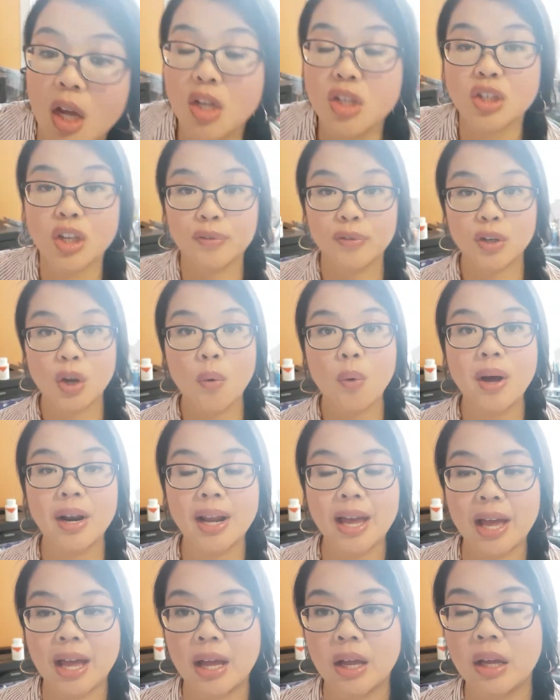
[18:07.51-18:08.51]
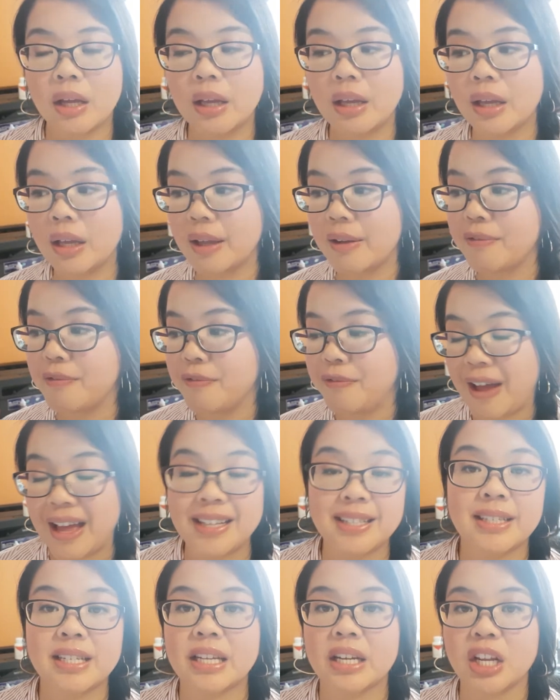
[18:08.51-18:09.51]
So if you don't want to
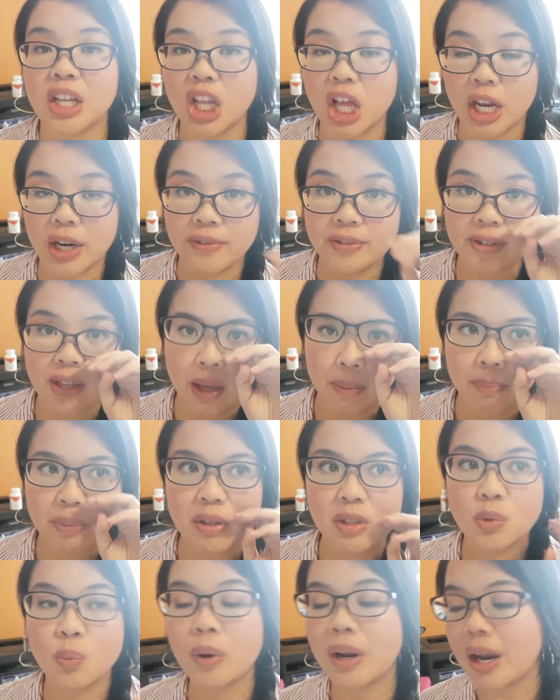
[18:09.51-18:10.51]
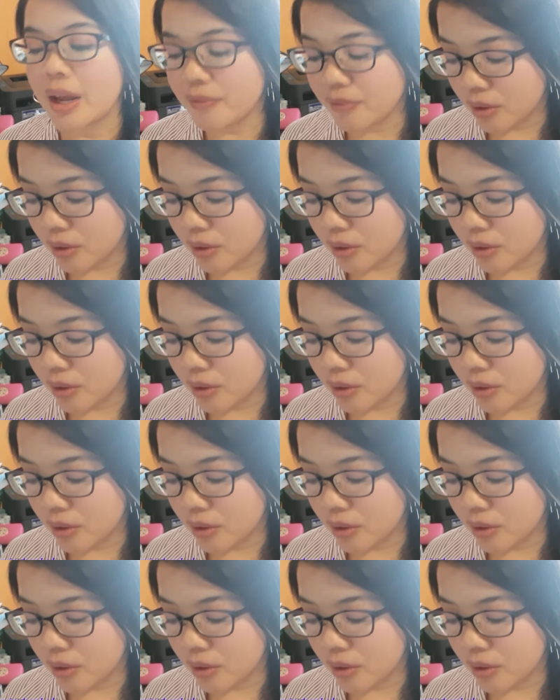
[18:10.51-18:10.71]
invest in a lot of samples, what I've